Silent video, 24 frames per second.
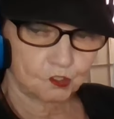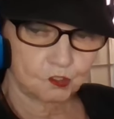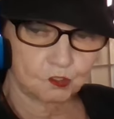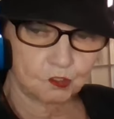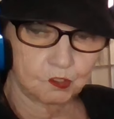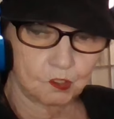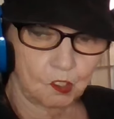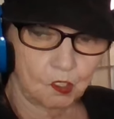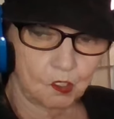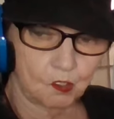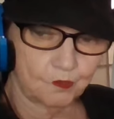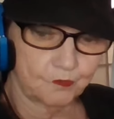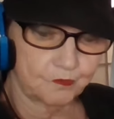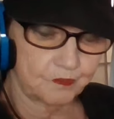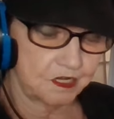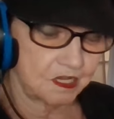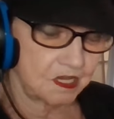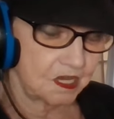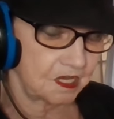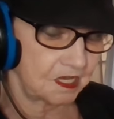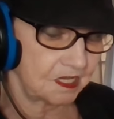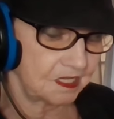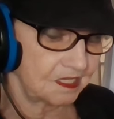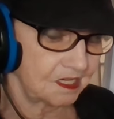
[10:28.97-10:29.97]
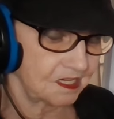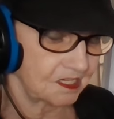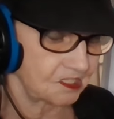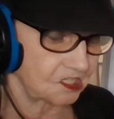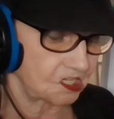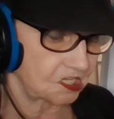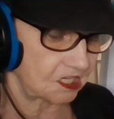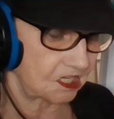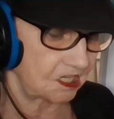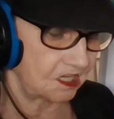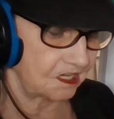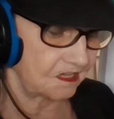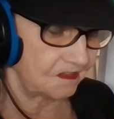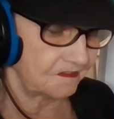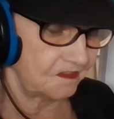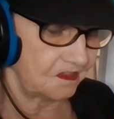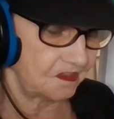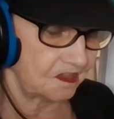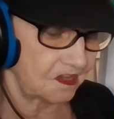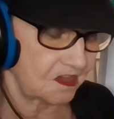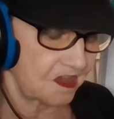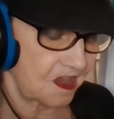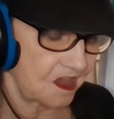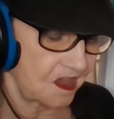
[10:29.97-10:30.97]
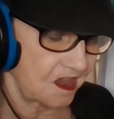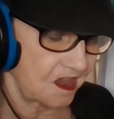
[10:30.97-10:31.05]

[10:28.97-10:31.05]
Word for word: Chlorine is in the